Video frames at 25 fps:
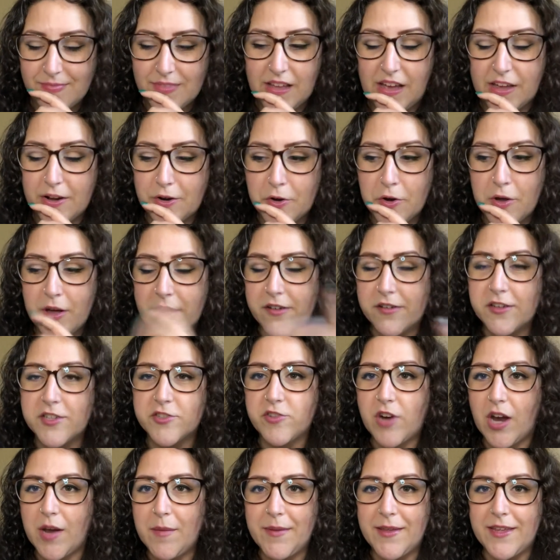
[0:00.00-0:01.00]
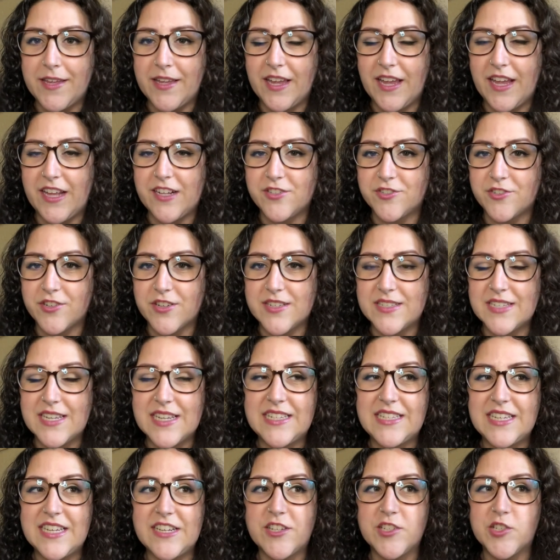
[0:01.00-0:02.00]
I don't know how to describe it. It's just,
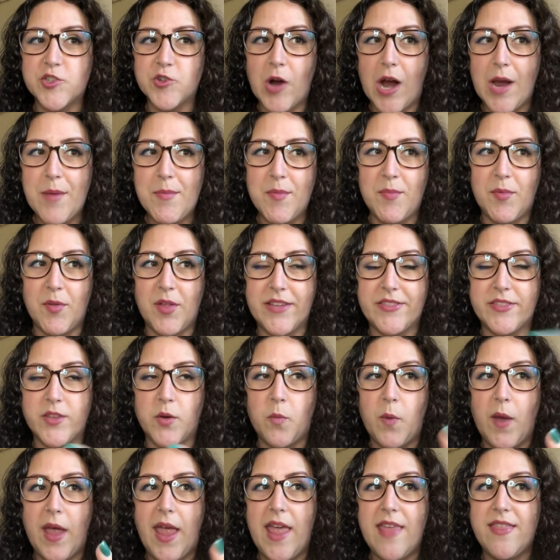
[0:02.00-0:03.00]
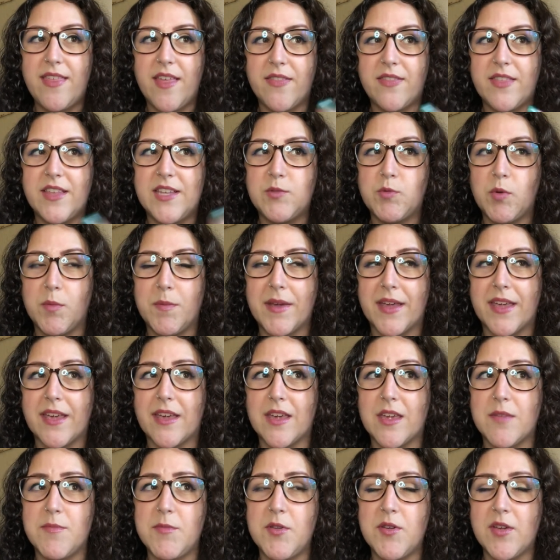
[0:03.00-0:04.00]
it's indescribable. Like the way that these women can
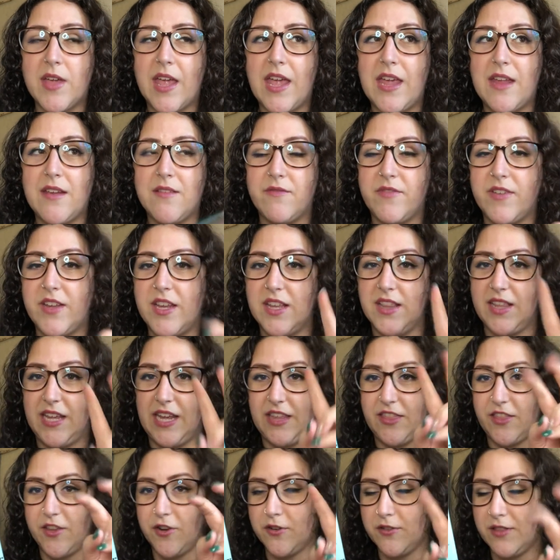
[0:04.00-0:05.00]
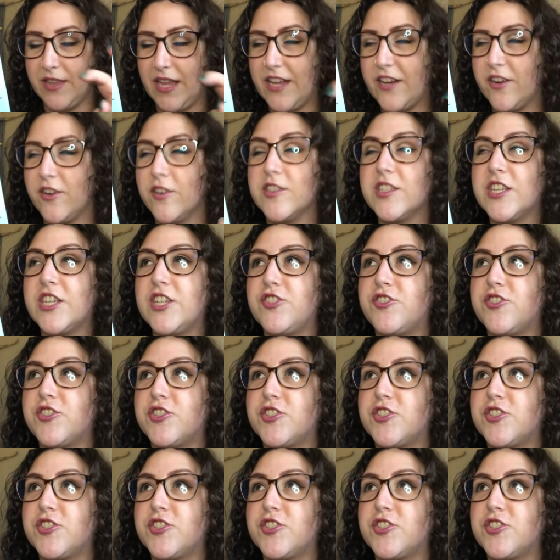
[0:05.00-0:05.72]
communicate via like their letters is